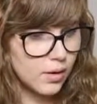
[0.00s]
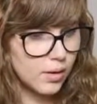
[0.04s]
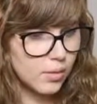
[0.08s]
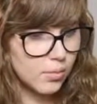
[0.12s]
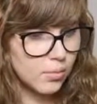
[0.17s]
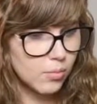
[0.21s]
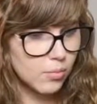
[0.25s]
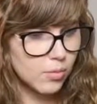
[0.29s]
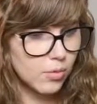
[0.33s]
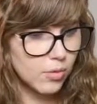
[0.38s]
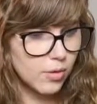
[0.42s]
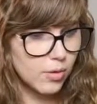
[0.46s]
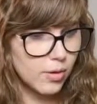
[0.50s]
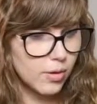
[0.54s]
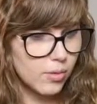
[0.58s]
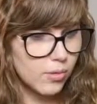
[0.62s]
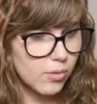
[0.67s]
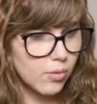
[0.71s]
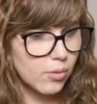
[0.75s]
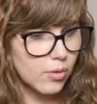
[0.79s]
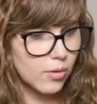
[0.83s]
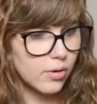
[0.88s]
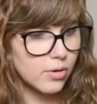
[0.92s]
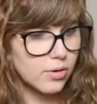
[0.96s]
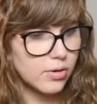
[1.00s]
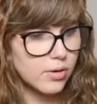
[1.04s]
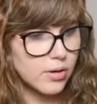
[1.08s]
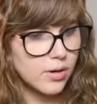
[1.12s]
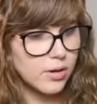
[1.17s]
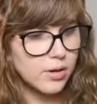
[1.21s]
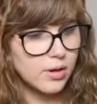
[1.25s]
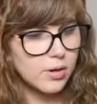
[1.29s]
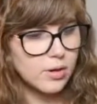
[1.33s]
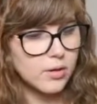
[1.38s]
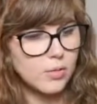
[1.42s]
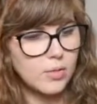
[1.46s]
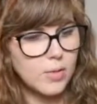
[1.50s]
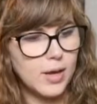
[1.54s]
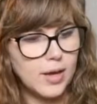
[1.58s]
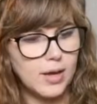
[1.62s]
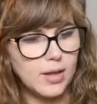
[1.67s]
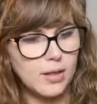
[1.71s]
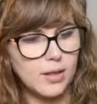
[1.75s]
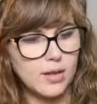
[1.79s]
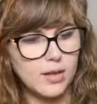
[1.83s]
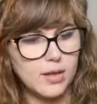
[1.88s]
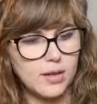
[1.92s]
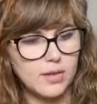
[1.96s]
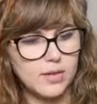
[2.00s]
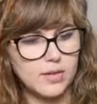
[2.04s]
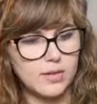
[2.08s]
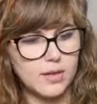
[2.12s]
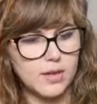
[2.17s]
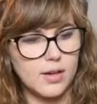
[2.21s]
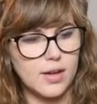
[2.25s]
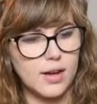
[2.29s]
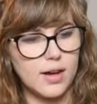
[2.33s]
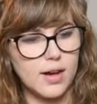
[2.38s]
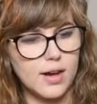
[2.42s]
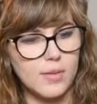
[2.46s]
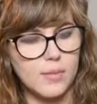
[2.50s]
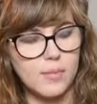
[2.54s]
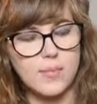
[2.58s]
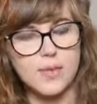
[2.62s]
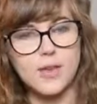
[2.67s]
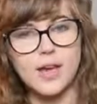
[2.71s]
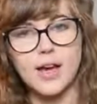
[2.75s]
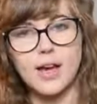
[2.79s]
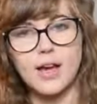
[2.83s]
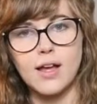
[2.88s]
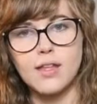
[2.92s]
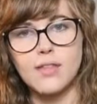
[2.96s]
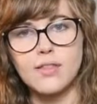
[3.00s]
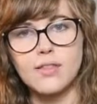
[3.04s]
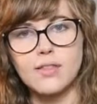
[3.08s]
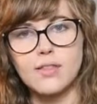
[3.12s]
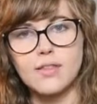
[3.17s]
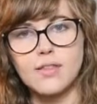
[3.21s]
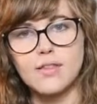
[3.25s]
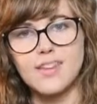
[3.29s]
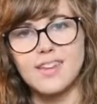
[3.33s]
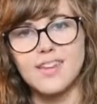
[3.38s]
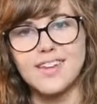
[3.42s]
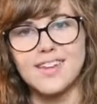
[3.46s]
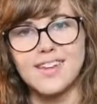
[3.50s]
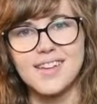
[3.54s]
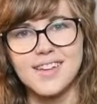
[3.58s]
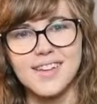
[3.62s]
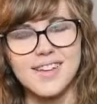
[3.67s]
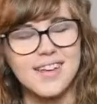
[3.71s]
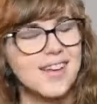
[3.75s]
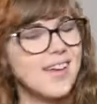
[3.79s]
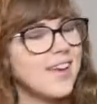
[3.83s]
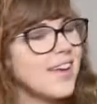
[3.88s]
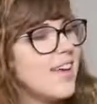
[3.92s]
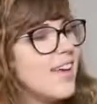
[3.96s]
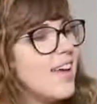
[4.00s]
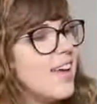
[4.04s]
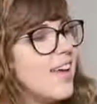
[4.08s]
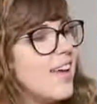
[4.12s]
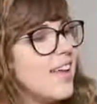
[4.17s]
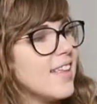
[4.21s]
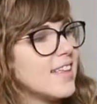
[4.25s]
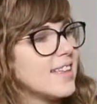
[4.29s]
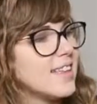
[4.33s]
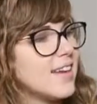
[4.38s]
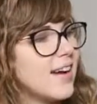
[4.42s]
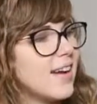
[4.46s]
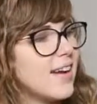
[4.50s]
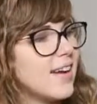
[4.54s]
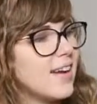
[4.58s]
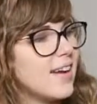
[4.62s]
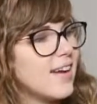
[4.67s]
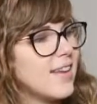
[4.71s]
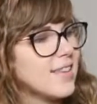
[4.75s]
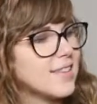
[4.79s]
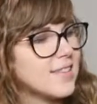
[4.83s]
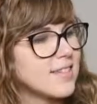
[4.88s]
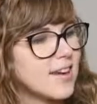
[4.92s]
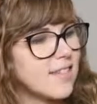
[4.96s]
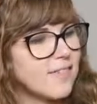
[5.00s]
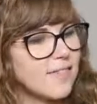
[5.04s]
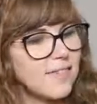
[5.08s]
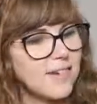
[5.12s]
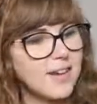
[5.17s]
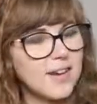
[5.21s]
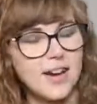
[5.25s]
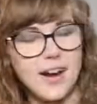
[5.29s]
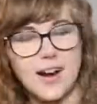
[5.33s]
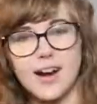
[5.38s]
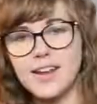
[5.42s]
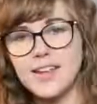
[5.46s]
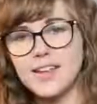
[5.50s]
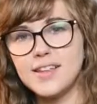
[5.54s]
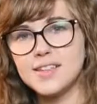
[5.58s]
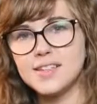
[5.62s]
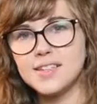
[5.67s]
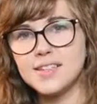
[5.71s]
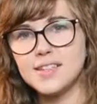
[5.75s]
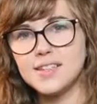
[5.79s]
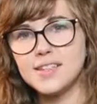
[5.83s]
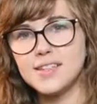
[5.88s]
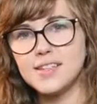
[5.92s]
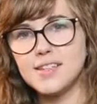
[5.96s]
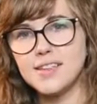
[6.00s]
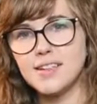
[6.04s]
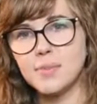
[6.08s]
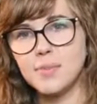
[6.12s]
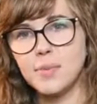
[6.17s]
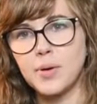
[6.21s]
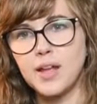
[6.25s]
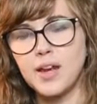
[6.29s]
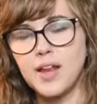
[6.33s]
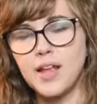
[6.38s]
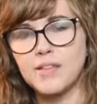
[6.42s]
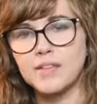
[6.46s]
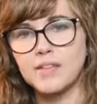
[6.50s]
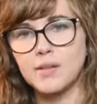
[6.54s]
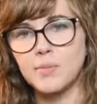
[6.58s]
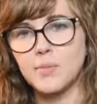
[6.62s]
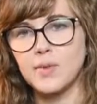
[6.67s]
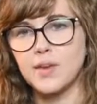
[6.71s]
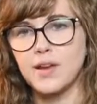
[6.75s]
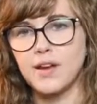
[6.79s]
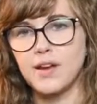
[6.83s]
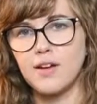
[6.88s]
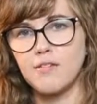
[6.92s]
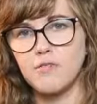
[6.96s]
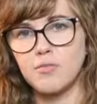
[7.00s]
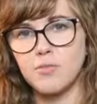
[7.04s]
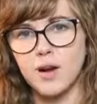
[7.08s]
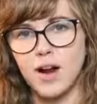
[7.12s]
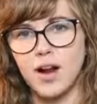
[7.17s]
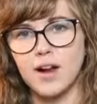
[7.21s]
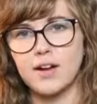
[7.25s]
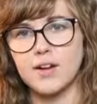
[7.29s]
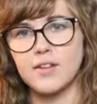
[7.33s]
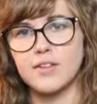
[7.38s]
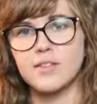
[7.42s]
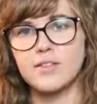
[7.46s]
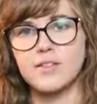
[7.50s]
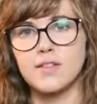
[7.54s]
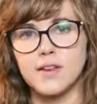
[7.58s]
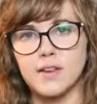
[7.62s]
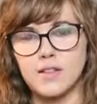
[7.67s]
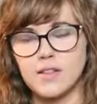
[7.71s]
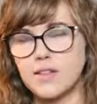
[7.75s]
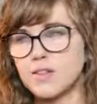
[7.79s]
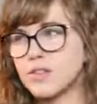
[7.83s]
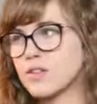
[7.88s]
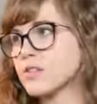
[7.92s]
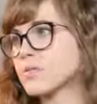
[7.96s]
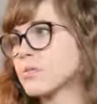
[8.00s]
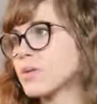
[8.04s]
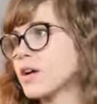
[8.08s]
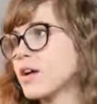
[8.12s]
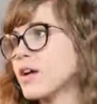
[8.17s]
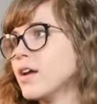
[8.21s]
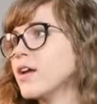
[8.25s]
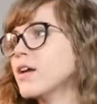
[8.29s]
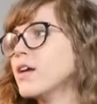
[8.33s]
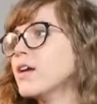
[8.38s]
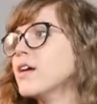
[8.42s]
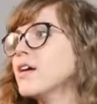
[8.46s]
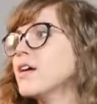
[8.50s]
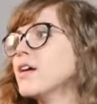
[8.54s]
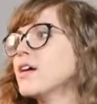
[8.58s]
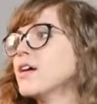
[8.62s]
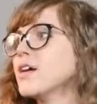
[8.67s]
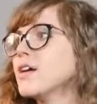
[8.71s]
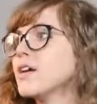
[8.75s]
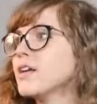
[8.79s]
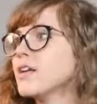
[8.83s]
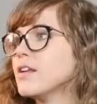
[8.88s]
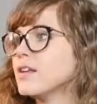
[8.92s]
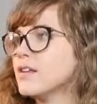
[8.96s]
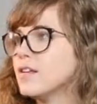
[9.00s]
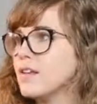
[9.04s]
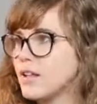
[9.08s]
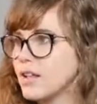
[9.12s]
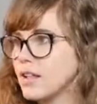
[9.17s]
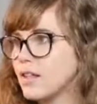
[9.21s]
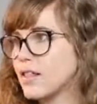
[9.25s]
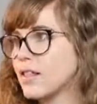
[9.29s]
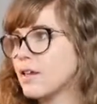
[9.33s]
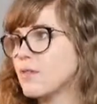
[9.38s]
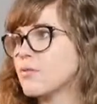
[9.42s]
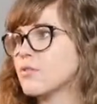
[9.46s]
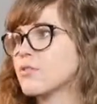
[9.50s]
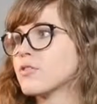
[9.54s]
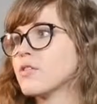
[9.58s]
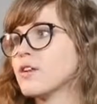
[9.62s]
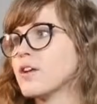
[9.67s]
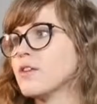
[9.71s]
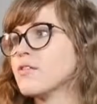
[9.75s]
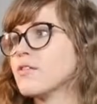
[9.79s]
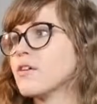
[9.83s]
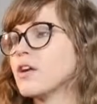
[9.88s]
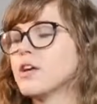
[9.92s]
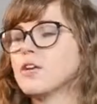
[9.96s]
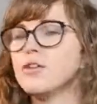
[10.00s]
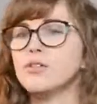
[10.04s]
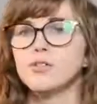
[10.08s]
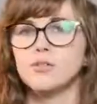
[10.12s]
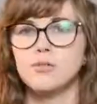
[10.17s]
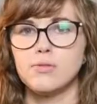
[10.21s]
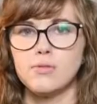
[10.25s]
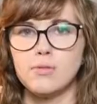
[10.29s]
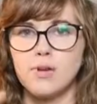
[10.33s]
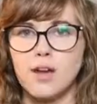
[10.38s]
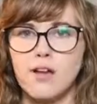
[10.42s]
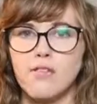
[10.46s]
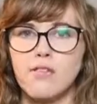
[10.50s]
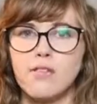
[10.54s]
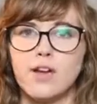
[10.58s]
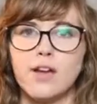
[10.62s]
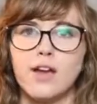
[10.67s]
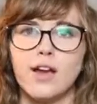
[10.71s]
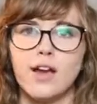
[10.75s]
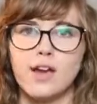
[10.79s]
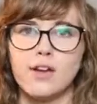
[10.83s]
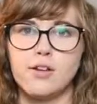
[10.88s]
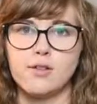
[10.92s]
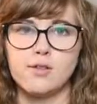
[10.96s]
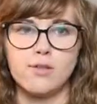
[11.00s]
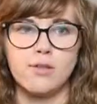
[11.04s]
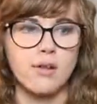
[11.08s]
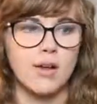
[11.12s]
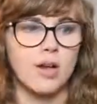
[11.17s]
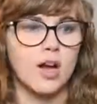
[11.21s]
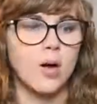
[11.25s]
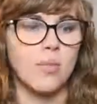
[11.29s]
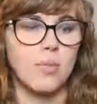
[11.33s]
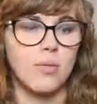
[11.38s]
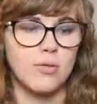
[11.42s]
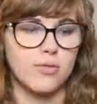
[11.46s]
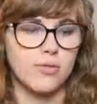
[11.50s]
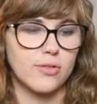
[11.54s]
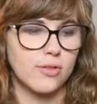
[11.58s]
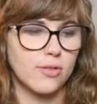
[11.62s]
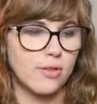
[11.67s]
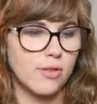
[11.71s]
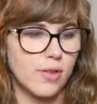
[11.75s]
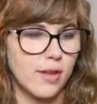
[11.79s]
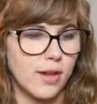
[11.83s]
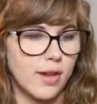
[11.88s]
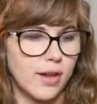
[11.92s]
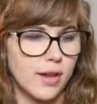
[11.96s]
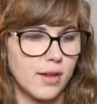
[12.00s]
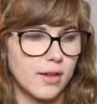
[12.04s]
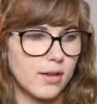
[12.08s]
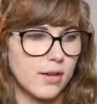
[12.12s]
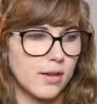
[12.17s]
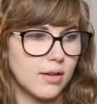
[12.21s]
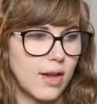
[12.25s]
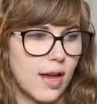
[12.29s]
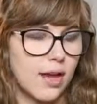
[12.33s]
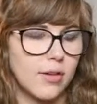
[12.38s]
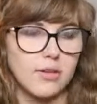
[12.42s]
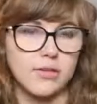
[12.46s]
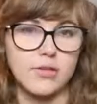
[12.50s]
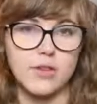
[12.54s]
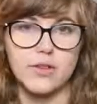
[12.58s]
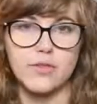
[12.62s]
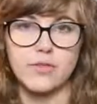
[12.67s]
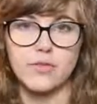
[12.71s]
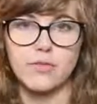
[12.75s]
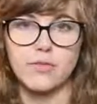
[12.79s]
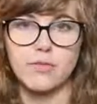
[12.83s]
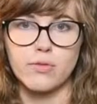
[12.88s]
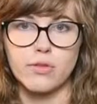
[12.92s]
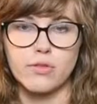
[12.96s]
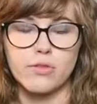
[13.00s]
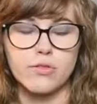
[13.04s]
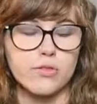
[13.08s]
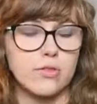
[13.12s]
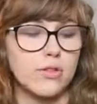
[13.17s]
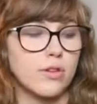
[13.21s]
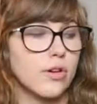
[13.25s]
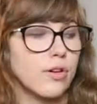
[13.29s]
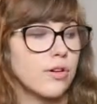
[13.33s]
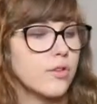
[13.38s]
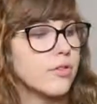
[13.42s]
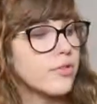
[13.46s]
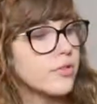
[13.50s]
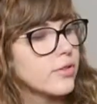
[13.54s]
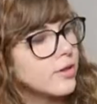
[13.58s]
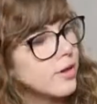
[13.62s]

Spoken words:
Broken portrait. You make it look easy. Yeah, it's definitely not easy, but it's something I've practiced. Like, this is my daily routine where every day I do a couple like exercises with slurs.